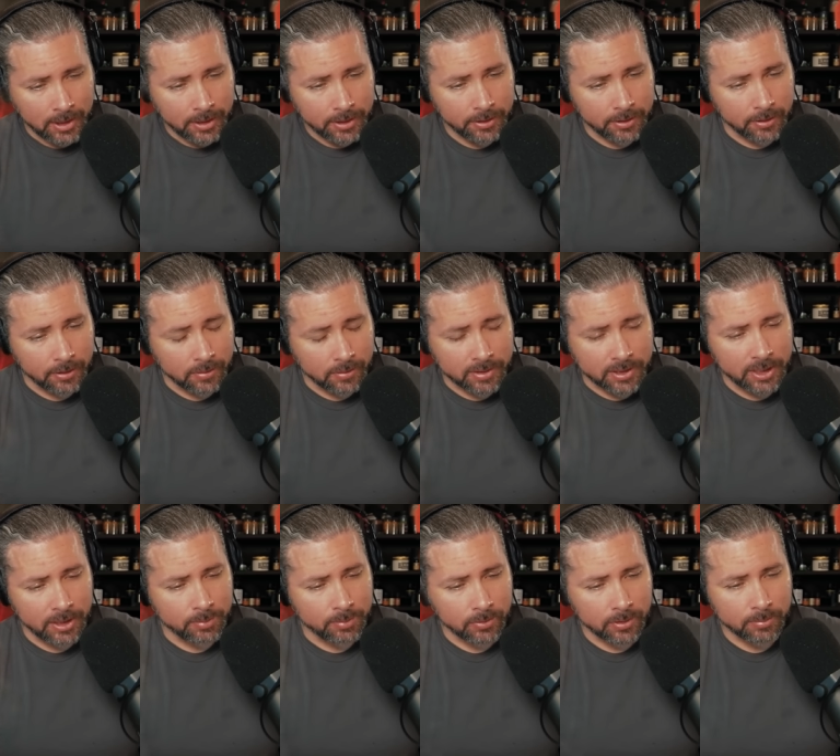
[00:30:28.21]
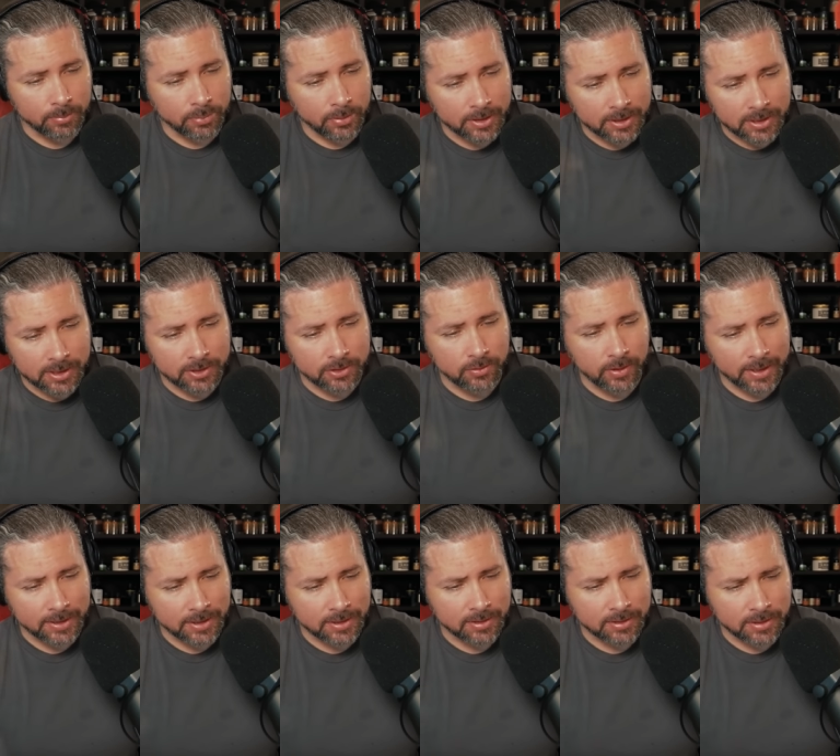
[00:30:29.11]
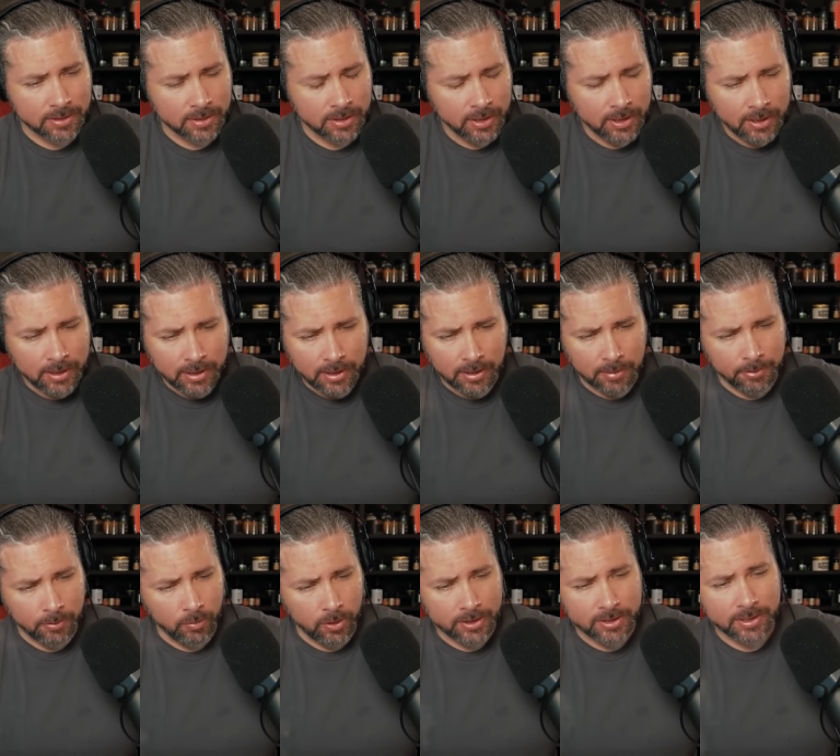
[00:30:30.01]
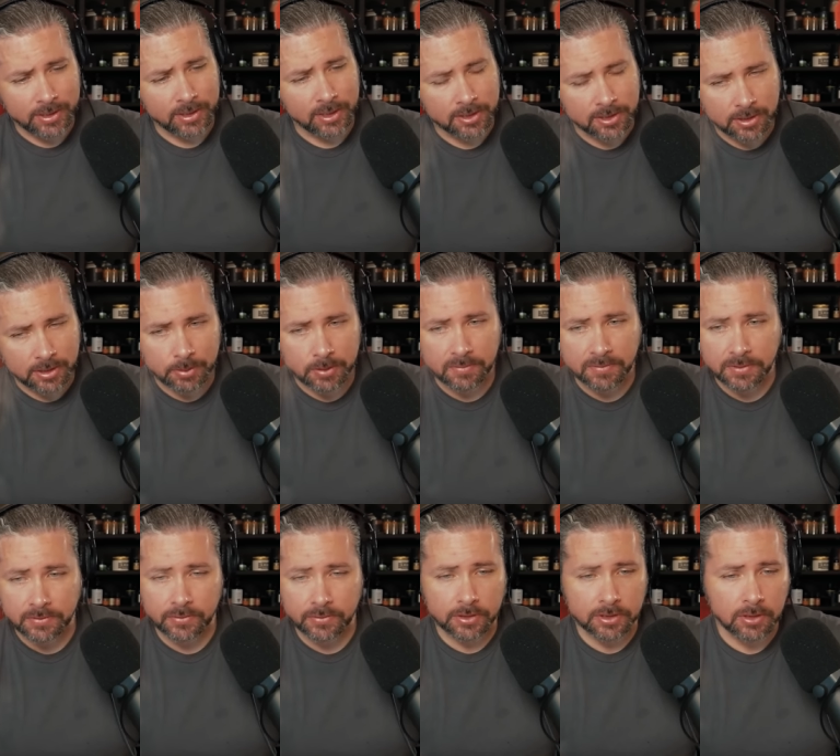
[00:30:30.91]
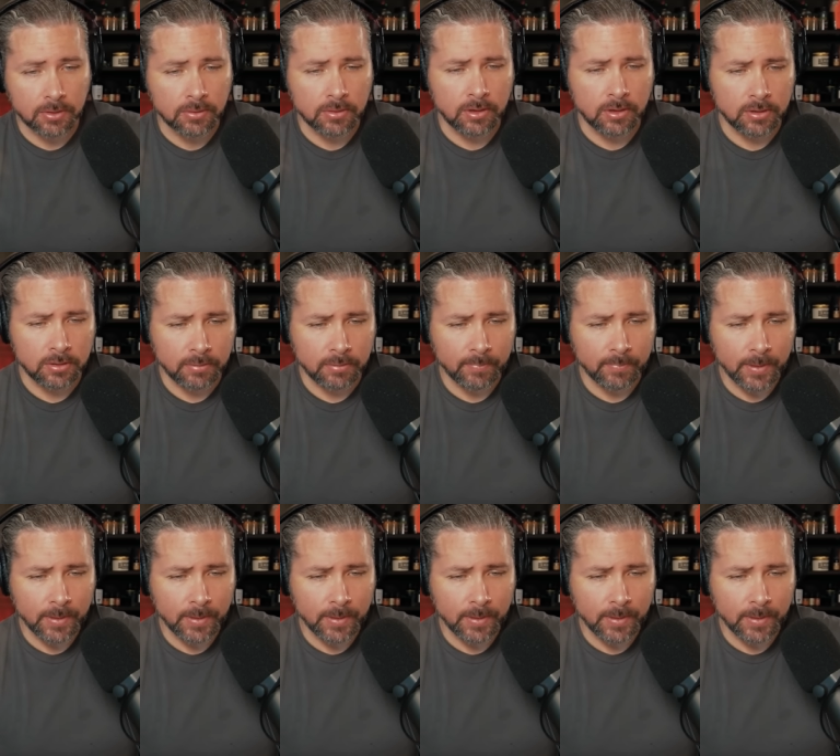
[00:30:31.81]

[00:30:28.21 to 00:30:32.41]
You can only keep her in princess dresses um, and watching Disney movies for so long